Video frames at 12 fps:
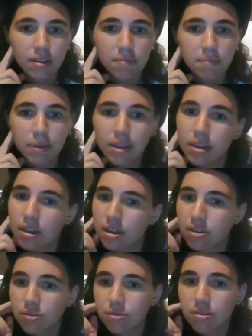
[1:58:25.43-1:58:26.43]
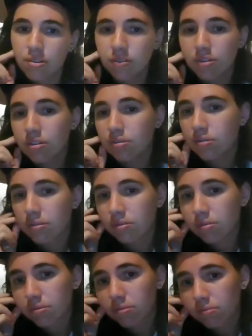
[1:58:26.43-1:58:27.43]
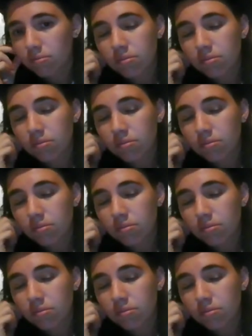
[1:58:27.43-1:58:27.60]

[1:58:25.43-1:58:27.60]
Being adored is a nuisance.